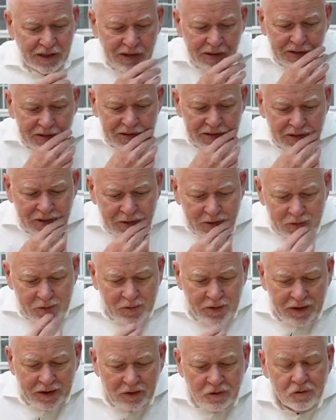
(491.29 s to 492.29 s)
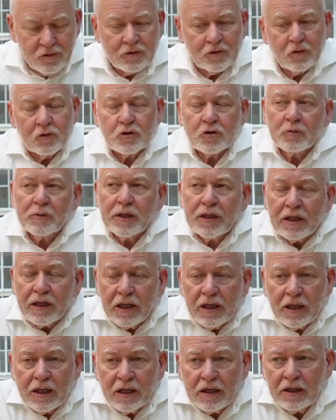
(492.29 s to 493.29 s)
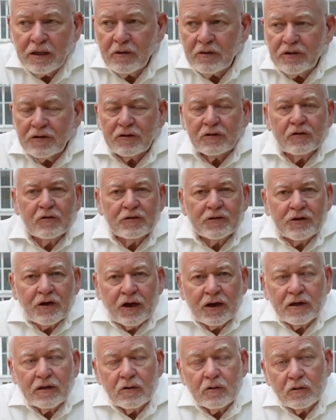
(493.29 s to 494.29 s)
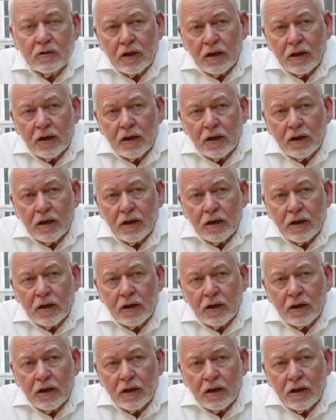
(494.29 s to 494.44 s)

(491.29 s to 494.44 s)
So use social media. Just a little side note.